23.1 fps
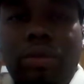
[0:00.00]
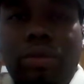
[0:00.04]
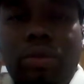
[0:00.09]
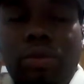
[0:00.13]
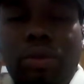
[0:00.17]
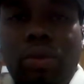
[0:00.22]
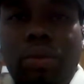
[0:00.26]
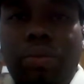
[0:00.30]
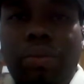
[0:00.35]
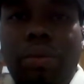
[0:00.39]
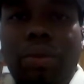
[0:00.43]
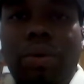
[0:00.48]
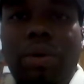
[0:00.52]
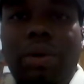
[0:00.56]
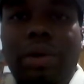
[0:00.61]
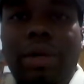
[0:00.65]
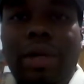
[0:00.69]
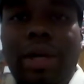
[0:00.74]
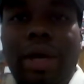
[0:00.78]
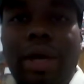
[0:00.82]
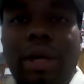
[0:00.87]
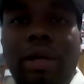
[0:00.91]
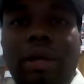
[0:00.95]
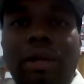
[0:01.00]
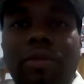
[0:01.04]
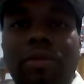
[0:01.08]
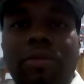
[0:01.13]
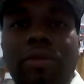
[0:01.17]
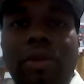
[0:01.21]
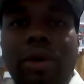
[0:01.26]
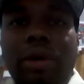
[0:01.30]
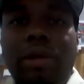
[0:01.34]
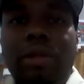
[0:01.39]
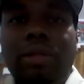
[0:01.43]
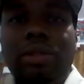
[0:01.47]
Trooper Danny
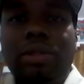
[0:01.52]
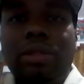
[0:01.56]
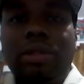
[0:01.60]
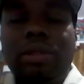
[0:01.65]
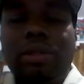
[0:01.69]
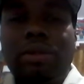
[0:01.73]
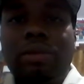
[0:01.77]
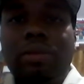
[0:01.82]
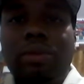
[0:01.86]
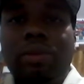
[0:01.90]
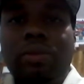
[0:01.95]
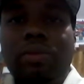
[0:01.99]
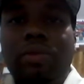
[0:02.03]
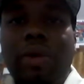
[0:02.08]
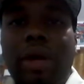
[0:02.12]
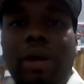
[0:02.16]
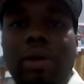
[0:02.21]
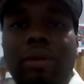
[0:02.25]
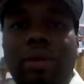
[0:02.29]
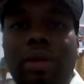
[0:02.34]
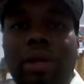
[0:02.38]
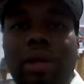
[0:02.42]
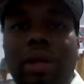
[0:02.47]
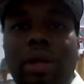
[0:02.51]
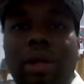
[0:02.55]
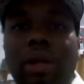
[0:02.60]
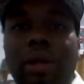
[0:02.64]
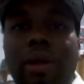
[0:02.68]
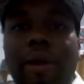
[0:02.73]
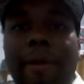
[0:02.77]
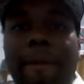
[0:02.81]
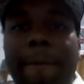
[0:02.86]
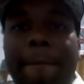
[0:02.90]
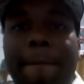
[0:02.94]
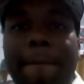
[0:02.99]
Ferguson, found
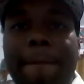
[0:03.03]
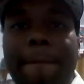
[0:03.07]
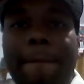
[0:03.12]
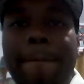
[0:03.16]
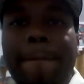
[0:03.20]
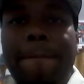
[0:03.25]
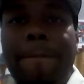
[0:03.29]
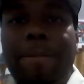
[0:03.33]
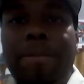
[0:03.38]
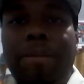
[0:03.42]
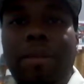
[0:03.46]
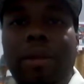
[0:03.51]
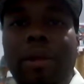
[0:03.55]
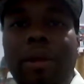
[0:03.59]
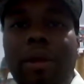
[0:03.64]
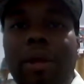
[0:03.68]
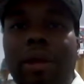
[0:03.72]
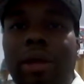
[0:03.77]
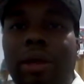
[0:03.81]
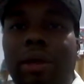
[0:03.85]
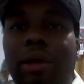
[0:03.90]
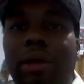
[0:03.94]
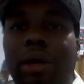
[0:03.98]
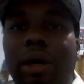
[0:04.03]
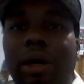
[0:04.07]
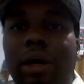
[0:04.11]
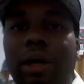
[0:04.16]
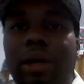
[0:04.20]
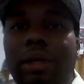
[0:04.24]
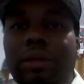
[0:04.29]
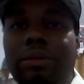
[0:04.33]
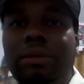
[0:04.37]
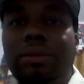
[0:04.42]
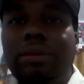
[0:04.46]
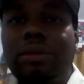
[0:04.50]
dead in
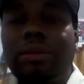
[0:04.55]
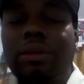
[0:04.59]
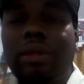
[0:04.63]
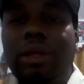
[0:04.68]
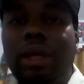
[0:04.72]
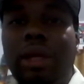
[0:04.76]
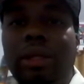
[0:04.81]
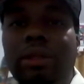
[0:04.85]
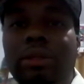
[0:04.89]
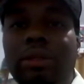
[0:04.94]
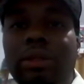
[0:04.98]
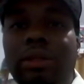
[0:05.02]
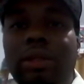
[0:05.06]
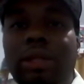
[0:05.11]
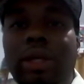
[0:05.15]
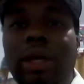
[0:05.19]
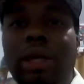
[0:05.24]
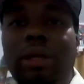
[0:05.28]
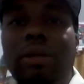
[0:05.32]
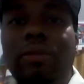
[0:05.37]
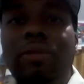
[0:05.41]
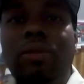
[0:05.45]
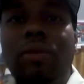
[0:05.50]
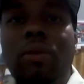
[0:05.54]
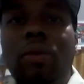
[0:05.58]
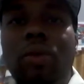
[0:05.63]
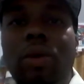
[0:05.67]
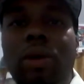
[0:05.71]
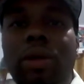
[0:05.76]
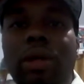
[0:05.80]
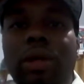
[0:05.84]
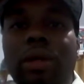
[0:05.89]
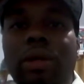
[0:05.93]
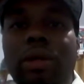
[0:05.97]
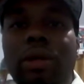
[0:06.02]

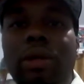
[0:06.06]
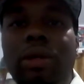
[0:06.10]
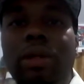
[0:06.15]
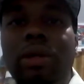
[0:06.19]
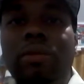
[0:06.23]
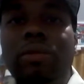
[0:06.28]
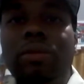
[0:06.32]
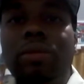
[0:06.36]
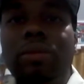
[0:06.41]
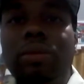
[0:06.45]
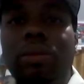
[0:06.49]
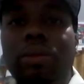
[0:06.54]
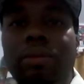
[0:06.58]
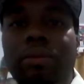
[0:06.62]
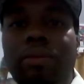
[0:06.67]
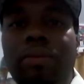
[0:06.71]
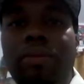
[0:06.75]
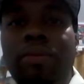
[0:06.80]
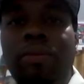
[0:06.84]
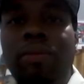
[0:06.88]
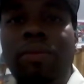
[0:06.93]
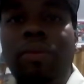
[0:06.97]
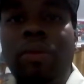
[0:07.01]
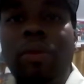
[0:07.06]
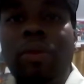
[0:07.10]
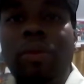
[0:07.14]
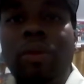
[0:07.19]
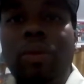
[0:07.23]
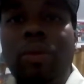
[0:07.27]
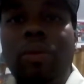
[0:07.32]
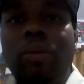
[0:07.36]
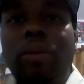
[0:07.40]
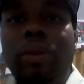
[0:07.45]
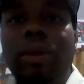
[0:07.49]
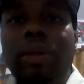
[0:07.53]
1994 in her living room
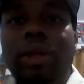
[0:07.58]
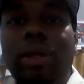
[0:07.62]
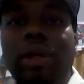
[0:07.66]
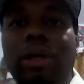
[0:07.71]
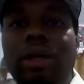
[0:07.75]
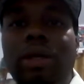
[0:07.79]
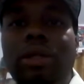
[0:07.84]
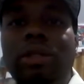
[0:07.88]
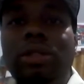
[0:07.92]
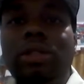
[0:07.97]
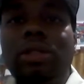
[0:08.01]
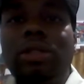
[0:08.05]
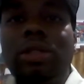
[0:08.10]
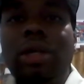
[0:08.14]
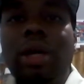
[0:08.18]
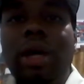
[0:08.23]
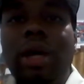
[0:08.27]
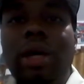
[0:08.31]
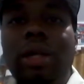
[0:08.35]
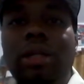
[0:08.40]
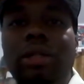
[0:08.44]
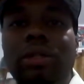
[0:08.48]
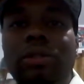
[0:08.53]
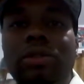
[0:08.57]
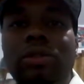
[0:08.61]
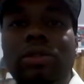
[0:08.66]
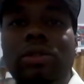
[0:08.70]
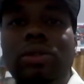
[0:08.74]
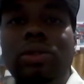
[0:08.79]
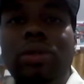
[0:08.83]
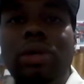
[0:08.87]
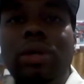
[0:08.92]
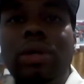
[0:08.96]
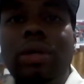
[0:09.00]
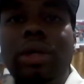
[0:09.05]
with a gunshot
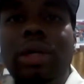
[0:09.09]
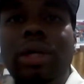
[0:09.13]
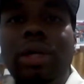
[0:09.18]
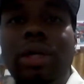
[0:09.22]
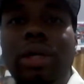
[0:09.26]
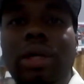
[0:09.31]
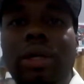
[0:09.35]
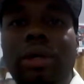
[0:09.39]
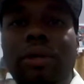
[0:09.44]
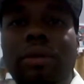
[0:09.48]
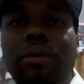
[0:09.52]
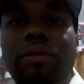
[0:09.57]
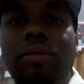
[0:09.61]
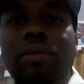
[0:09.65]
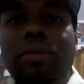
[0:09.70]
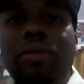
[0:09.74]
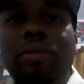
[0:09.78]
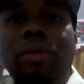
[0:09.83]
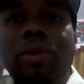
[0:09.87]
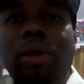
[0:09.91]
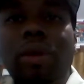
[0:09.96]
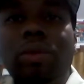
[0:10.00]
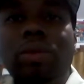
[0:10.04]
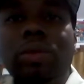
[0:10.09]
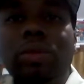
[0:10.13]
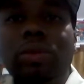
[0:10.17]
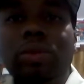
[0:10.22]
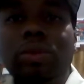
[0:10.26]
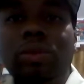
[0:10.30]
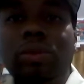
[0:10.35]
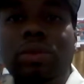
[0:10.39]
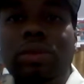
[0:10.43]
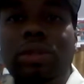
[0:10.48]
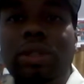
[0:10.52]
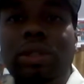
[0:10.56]
to her head. It was
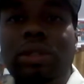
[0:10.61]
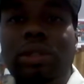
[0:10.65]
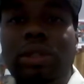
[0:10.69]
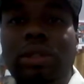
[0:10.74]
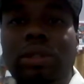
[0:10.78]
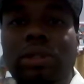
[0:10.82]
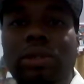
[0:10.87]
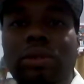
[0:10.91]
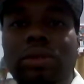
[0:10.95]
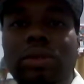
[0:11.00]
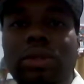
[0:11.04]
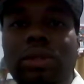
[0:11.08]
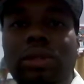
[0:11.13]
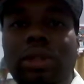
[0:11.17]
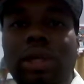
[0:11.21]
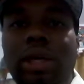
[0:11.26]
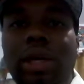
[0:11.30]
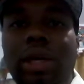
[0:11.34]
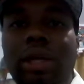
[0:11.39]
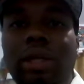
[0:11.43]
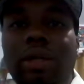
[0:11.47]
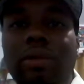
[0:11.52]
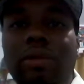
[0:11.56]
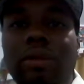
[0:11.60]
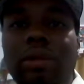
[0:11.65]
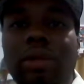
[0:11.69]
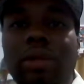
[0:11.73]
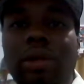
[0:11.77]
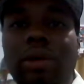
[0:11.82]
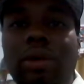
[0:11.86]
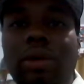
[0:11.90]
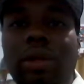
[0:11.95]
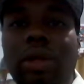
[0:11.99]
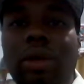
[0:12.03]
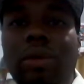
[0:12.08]
ruled as a suicide, even
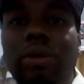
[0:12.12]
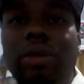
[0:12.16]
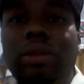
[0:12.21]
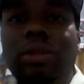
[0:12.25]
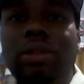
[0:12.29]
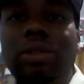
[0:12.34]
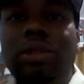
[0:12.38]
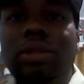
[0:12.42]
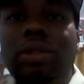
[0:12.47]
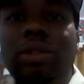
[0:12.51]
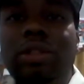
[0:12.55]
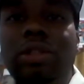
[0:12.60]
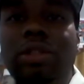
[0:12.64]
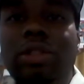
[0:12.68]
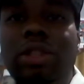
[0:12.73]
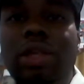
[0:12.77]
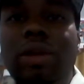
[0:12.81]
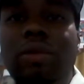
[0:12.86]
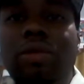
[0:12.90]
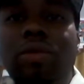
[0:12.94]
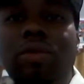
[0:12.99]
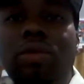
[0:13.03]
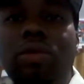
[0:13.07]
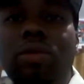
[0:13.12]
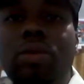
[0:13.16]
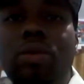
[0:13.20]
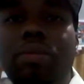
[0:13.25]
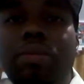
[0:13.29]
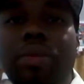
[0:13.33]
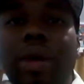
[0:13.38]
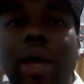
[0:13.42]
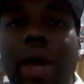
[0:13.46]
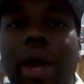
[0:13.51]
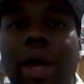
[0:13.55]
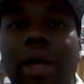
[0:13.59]
though there were several
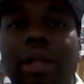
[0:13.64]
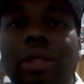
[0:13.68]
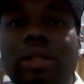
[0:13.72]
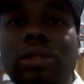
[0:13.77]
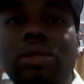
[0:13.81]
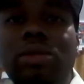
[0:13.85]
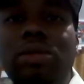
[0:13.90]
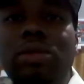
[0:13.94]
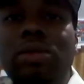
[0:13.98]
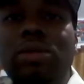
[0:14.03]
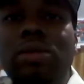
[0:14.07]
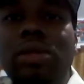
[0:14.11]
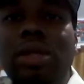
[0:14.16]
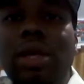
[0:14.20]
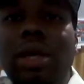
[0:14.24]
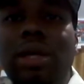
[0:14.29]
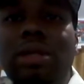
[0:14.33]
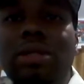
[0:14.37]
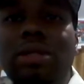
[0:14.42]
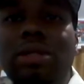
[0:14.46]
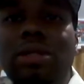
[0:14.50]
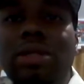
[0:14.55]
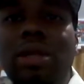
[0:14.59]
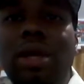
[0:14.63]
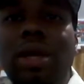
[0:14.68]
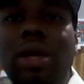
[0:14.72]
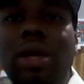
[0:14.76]
packed suitcases